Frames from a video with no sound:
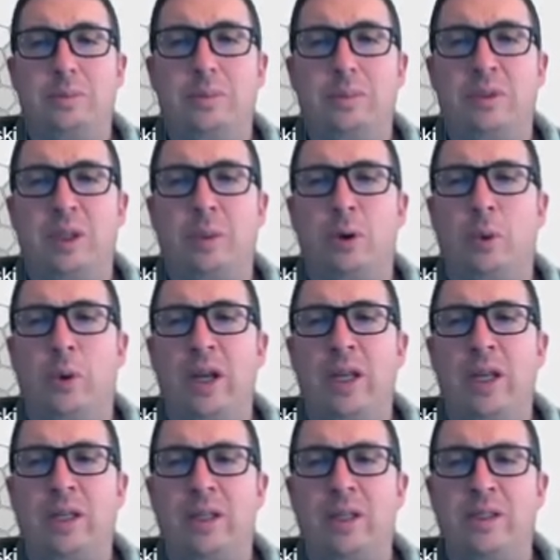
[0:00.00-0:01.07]
Similar way to
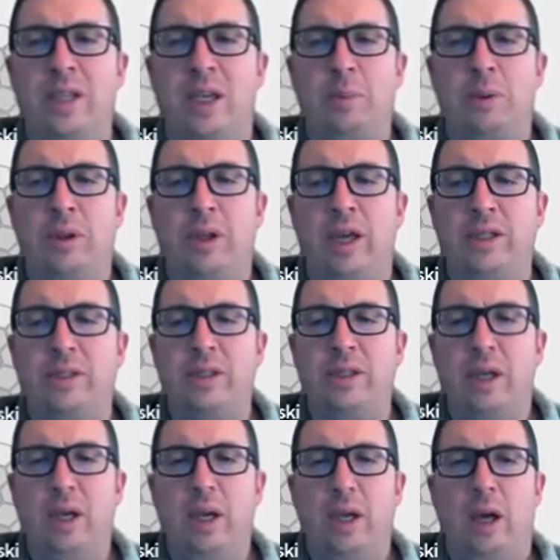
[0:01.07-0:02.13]
get to the same place
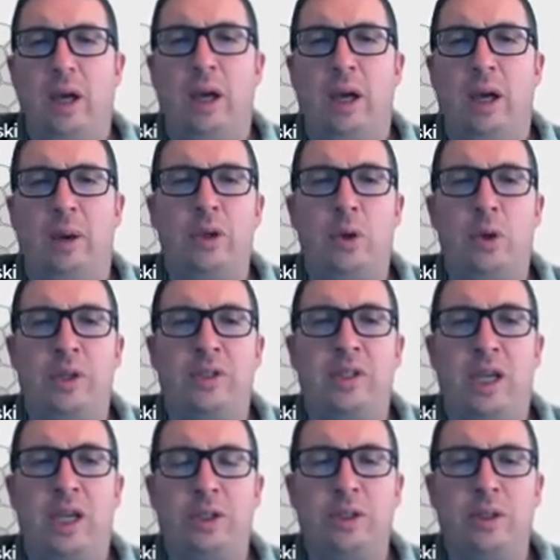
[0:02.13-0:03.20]
We can go to
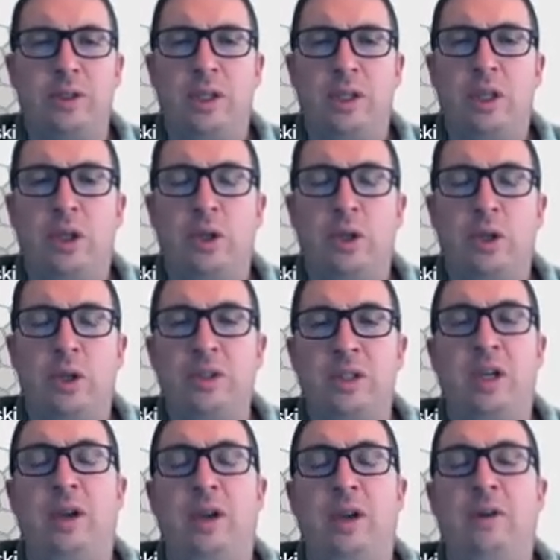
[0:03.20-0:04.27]
sessions, and then you can
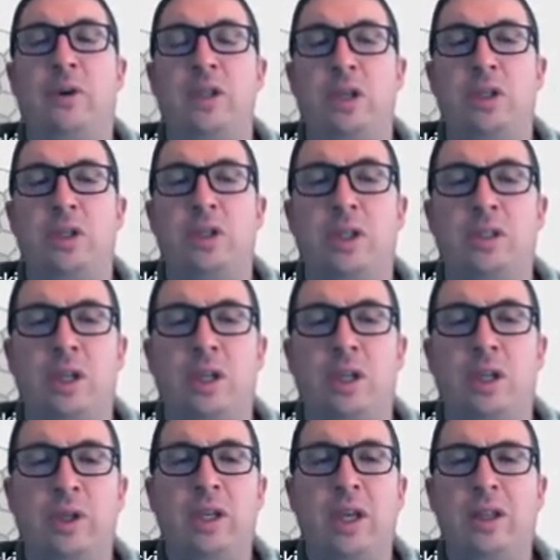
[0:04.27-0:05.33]
see every session that's
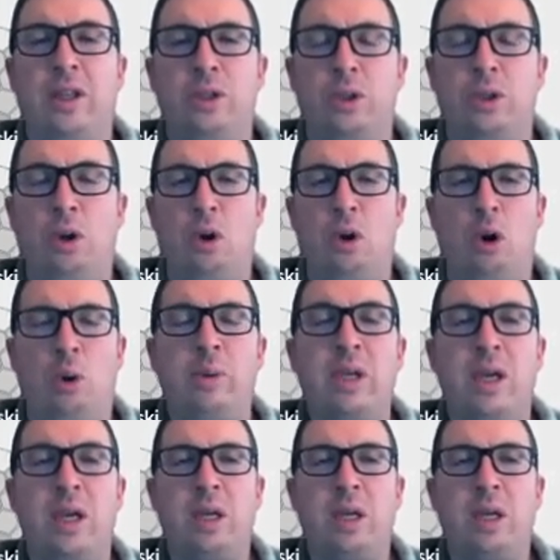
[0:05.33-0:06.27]
scheduled. Again, this should all be